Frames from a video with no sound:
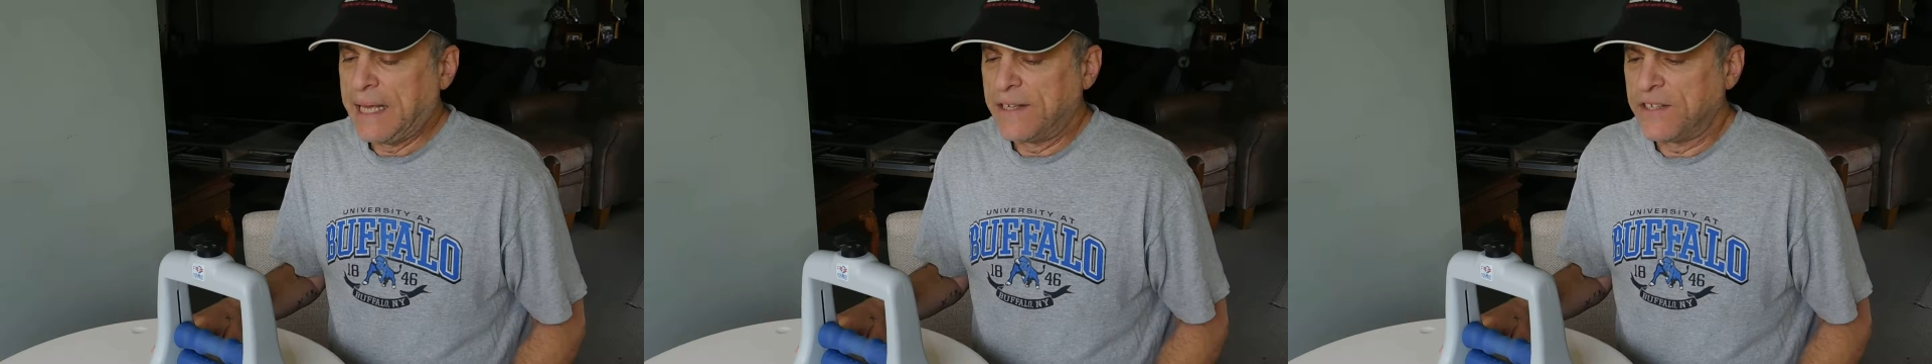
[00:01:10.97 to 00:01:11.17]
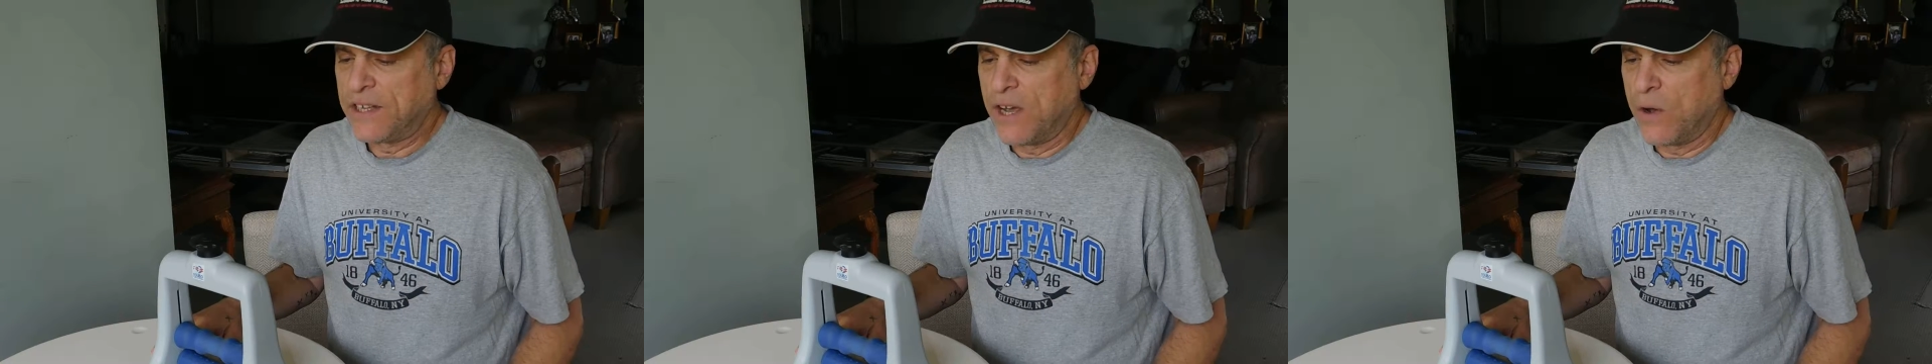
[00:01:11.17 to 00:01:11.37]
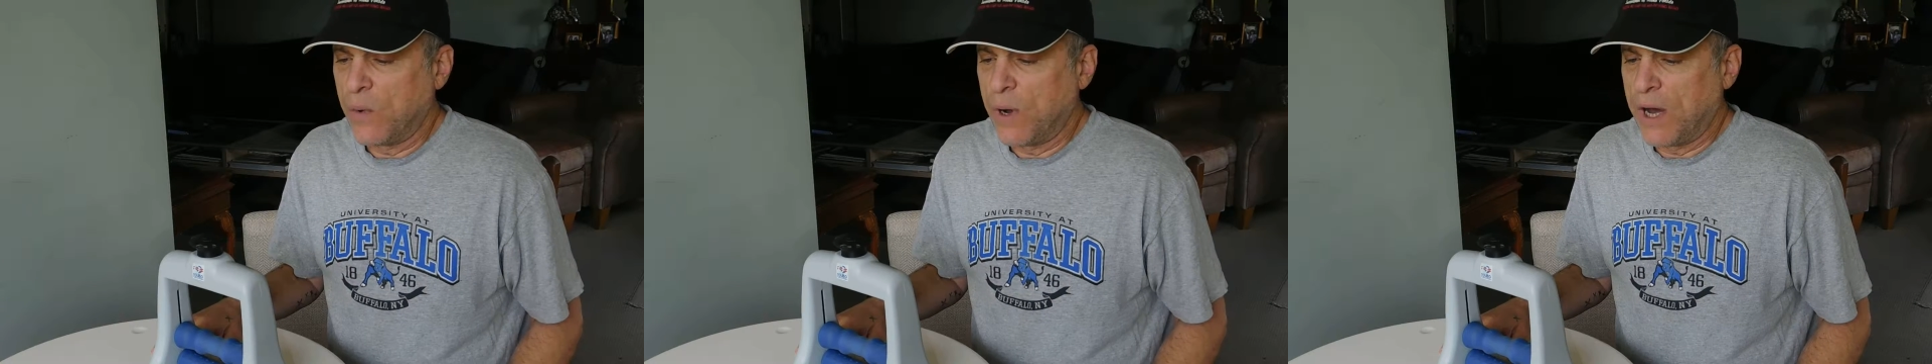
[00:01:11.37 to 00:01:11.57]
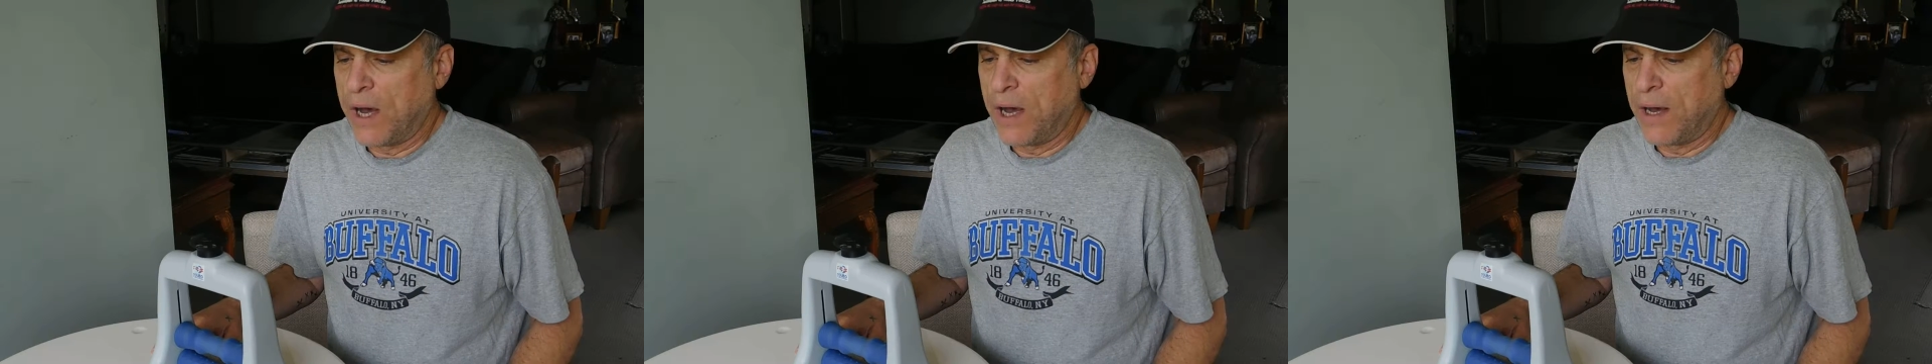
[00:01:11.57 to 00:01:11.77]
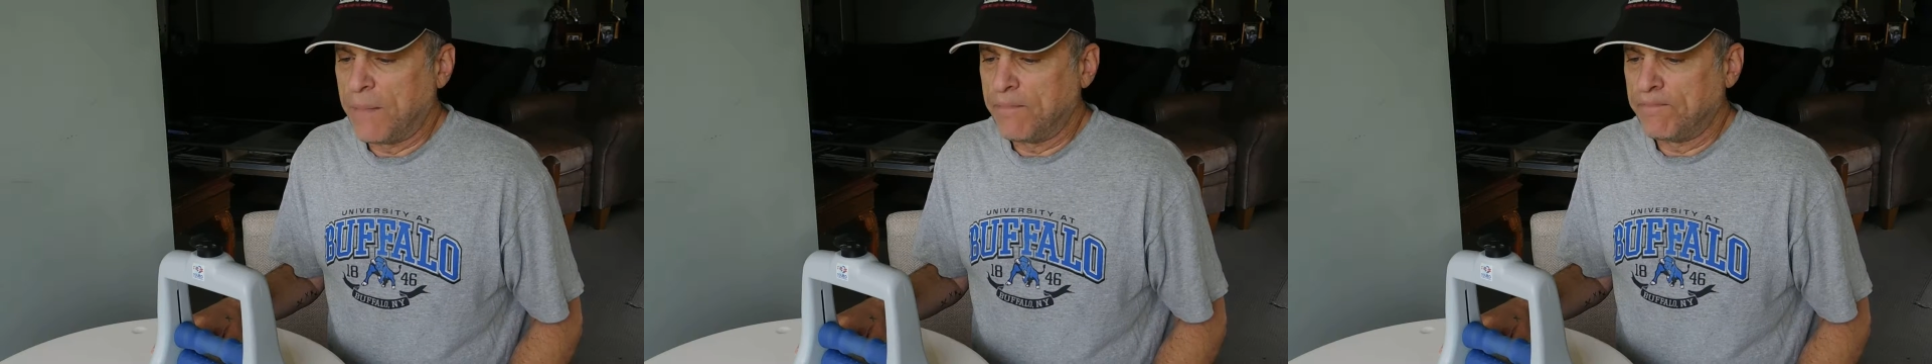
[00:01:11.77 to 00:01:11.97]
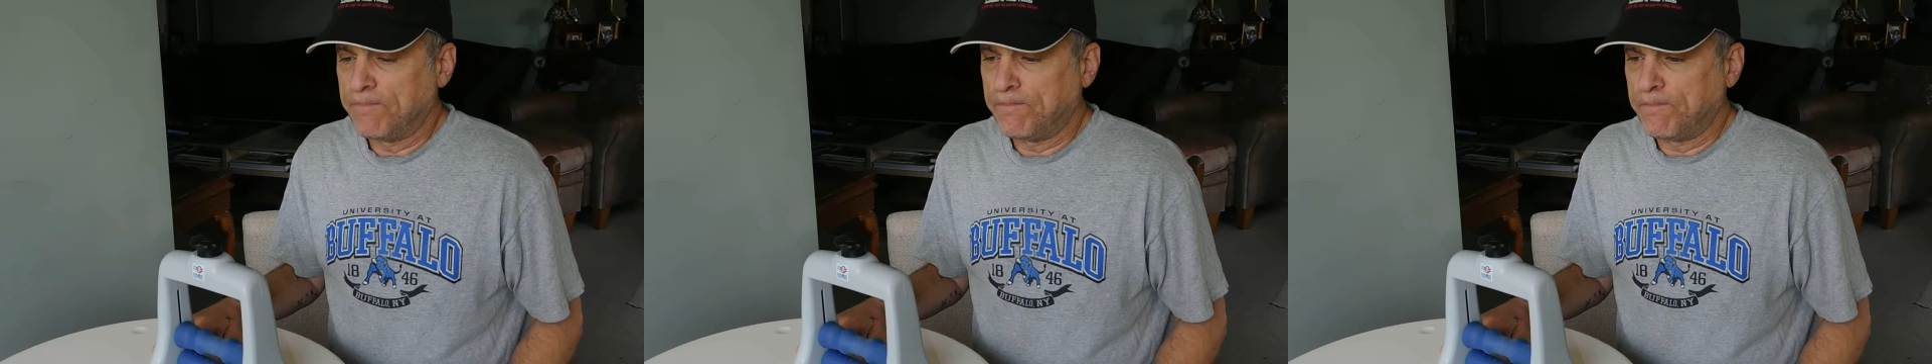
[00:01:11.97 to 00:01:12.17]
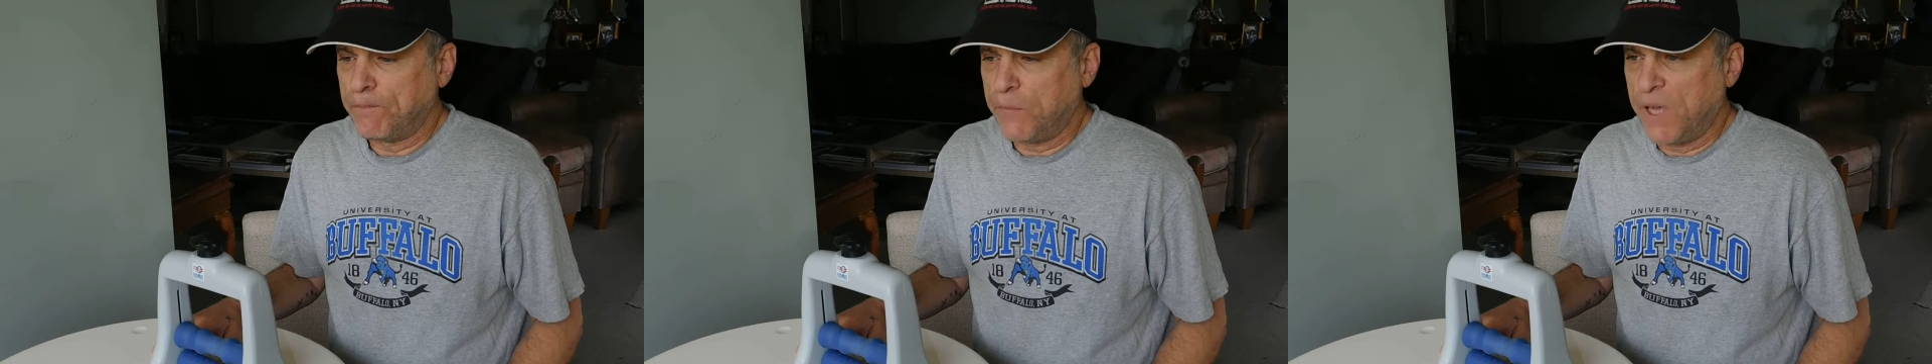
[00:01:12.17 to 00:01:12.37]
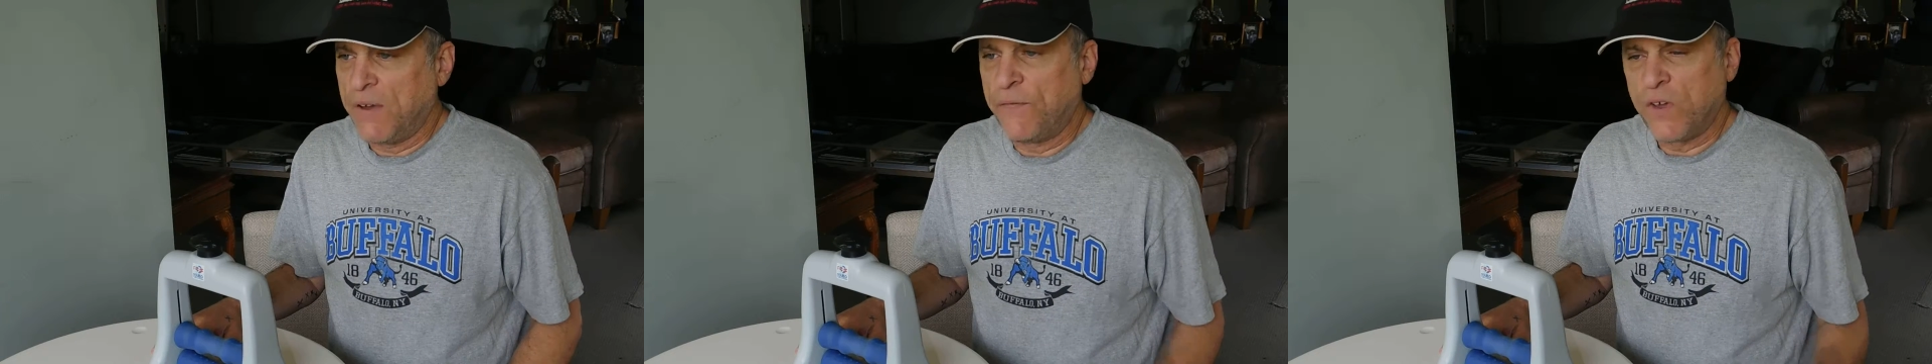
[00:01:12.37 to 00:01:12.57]
So
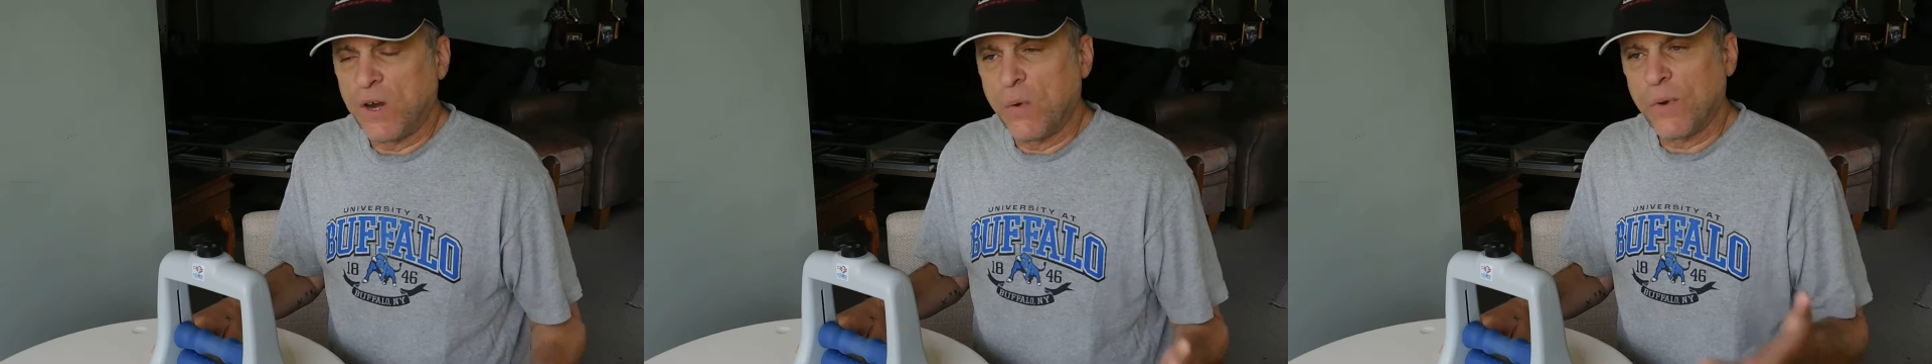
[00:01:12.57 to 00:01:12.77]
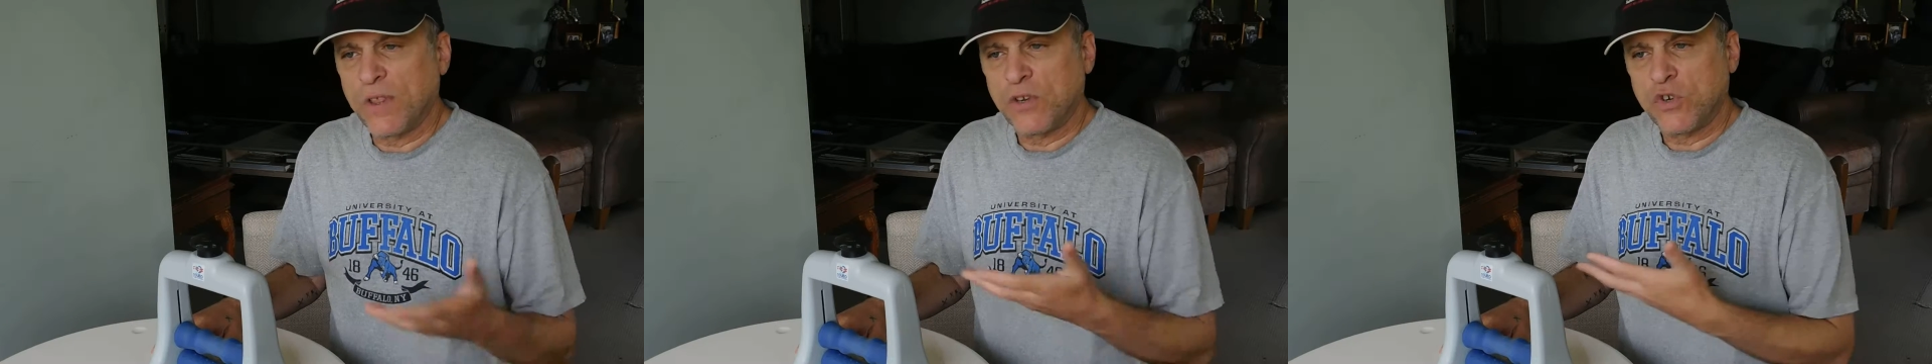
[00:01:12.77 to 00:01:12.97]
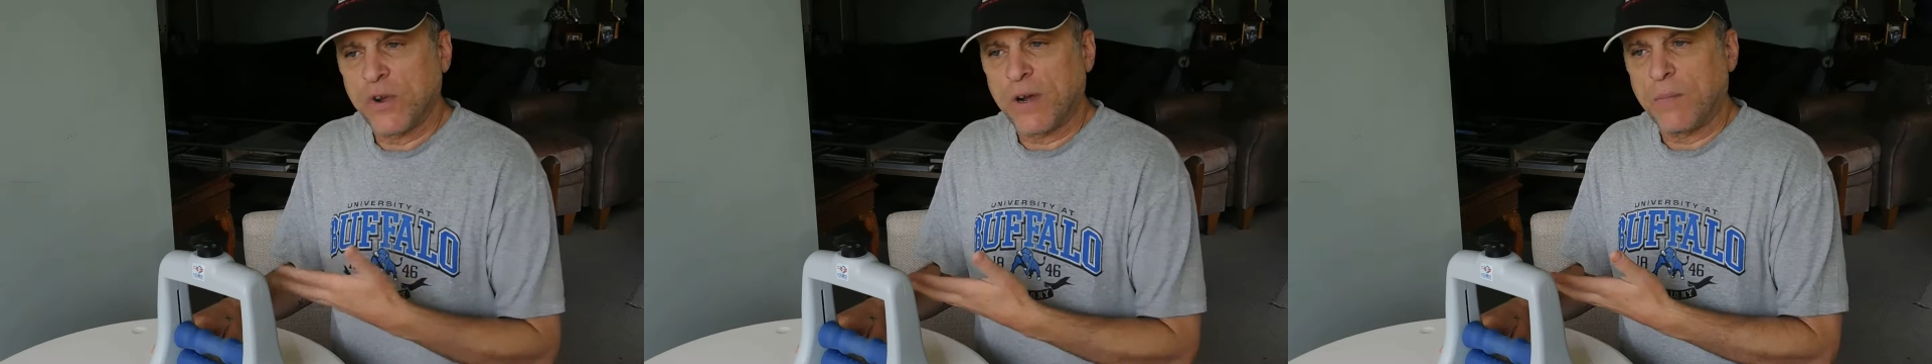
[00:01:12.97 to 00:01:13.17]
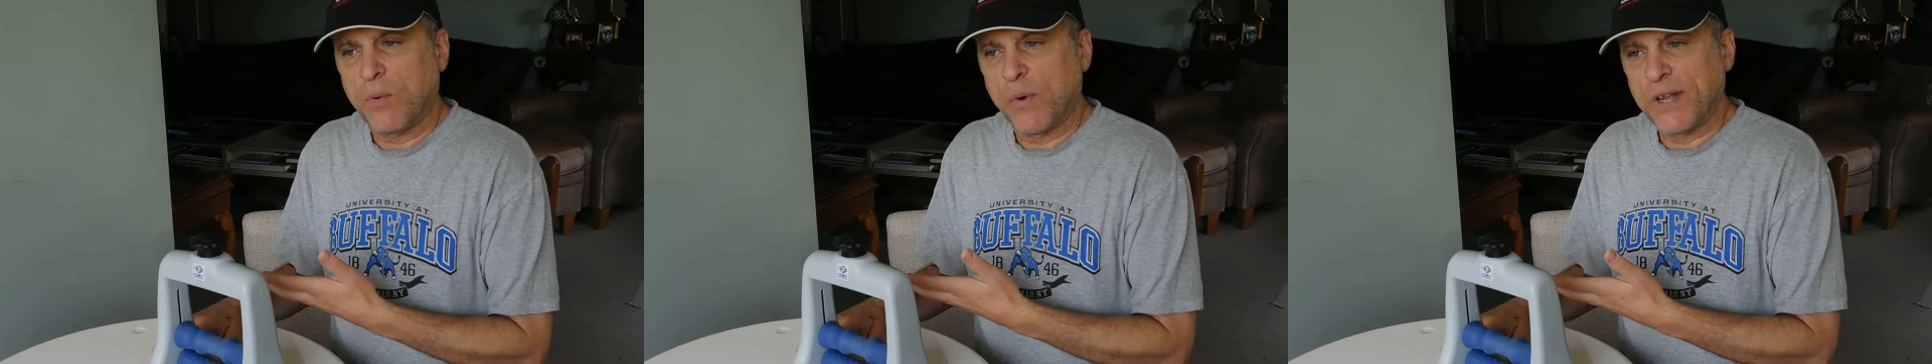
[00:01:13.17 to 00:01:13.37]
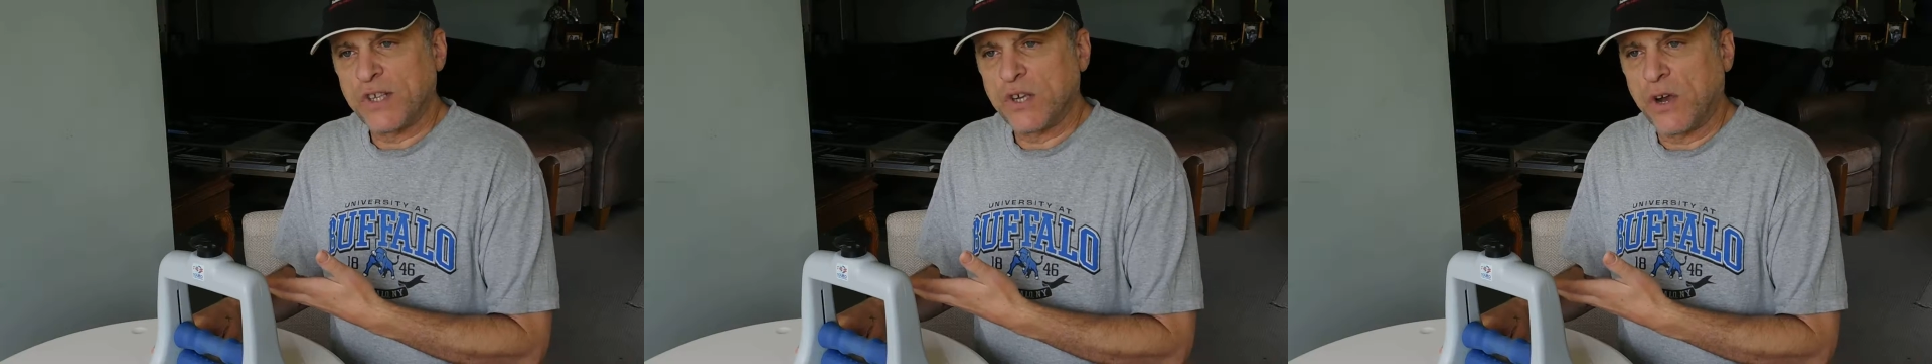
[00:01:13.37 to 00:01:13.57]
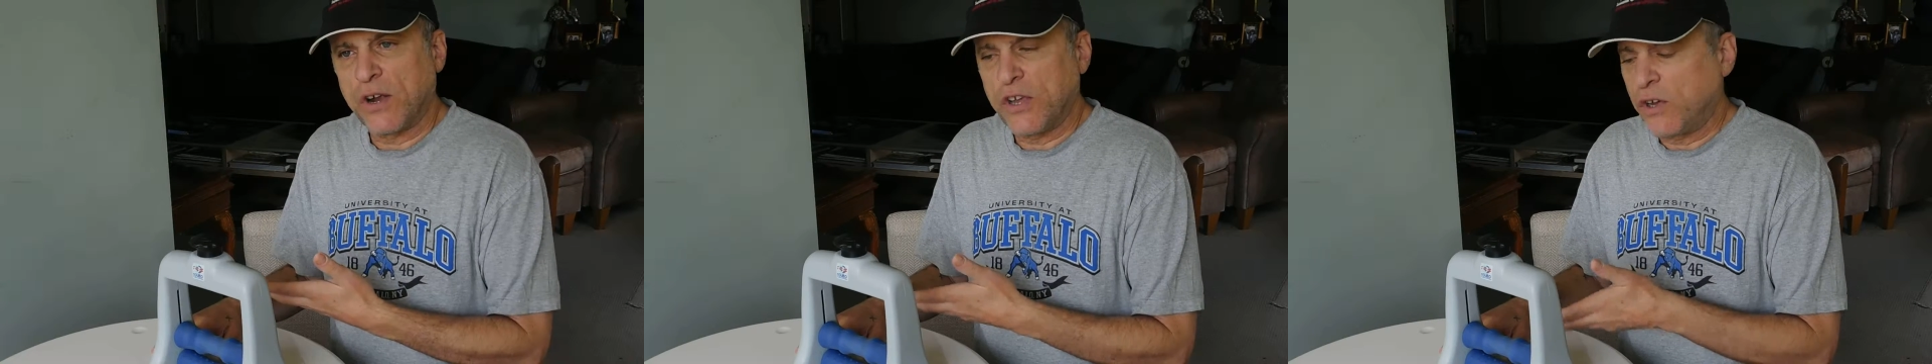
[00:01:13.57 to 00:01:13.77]
if you know where the trigger points are,